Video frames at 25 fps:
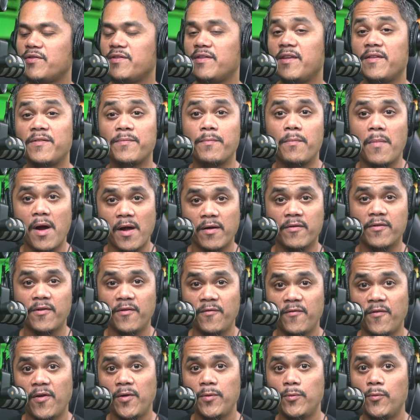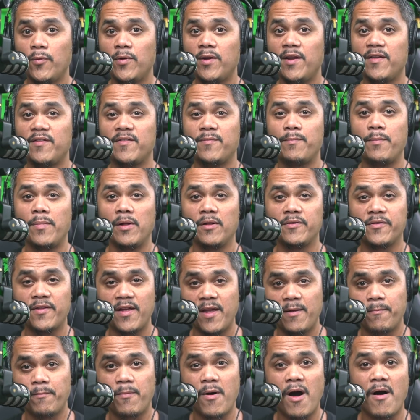this microphone with its
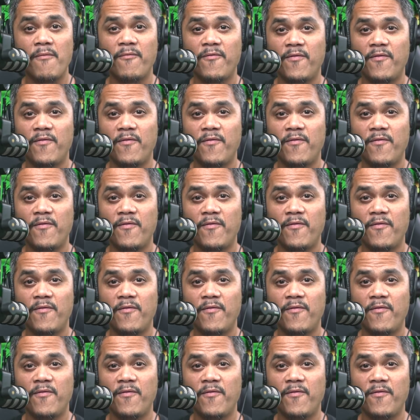built-in pop